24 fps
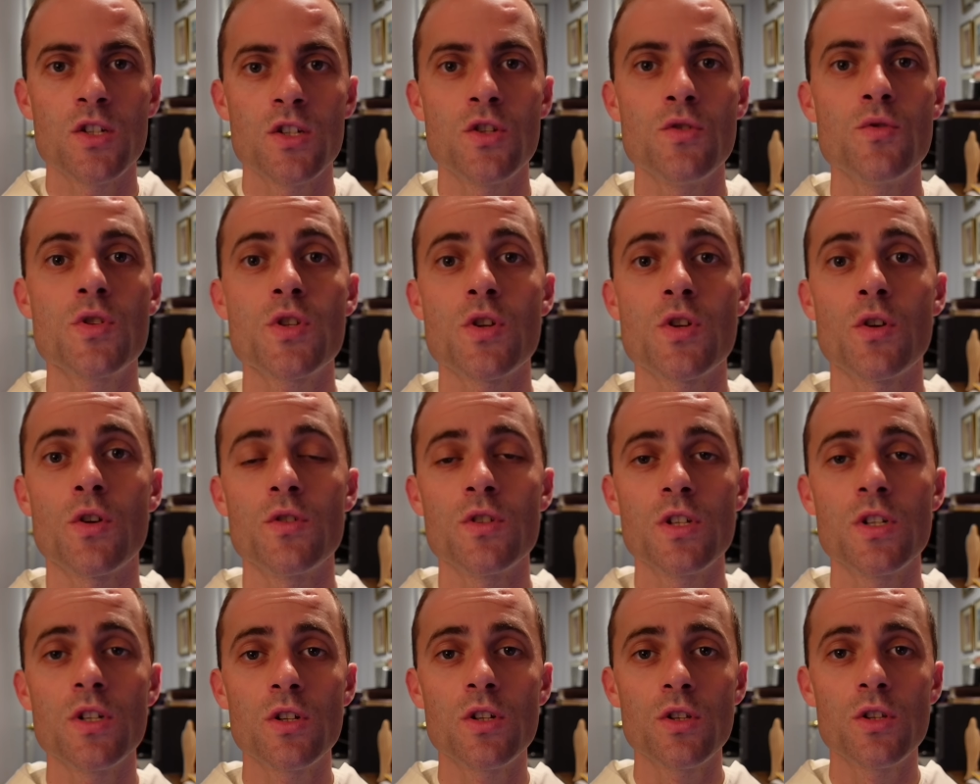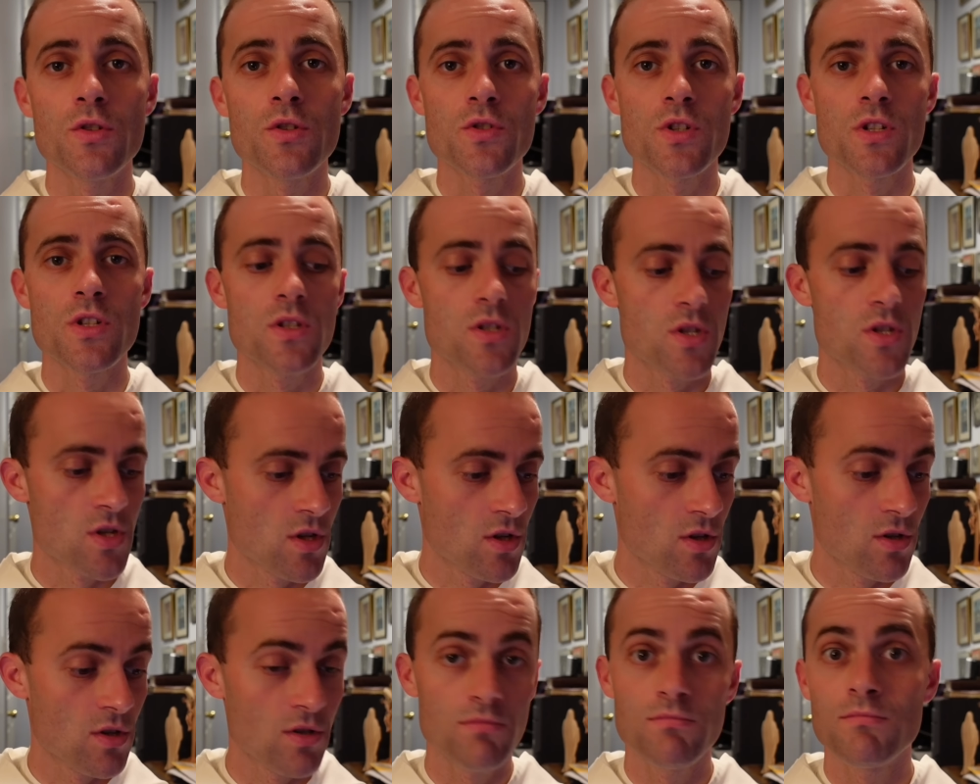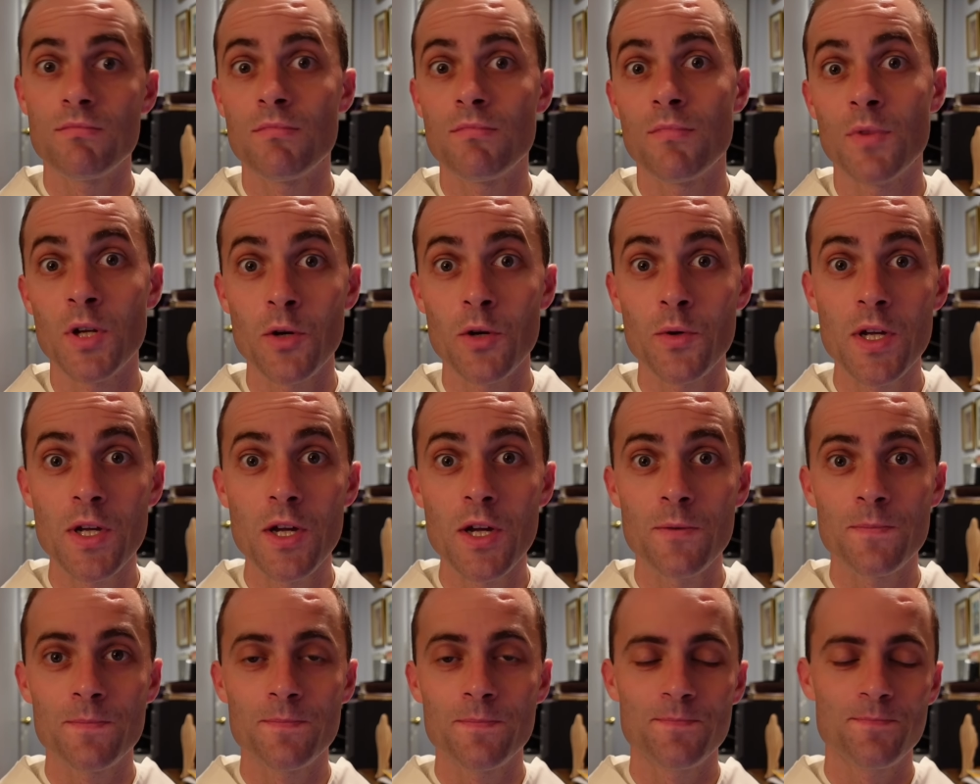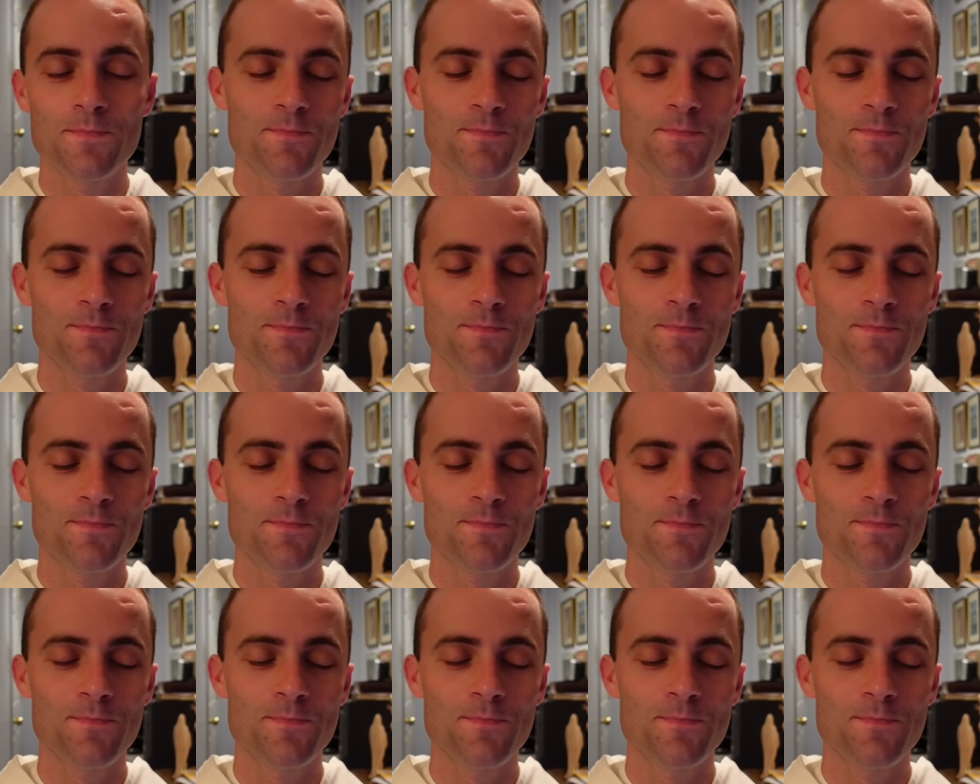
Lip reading: to certain conclusions. So here we go.